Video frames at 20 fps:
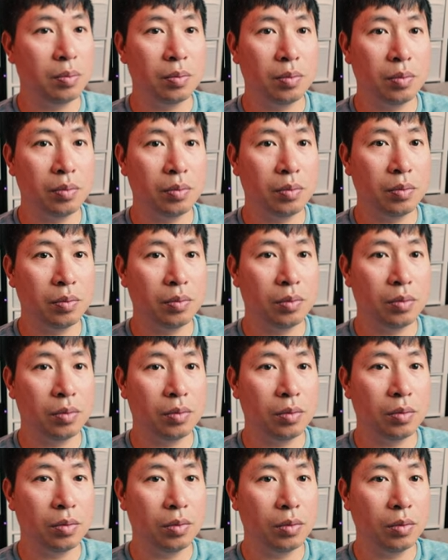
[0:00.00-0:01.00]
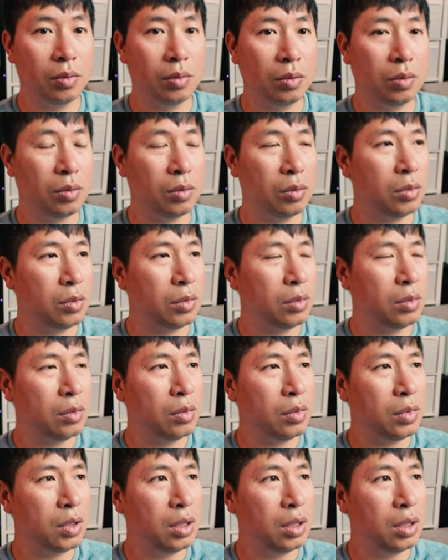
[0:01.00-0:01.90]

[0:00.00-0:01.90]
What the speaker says: No one is speaking in this clip.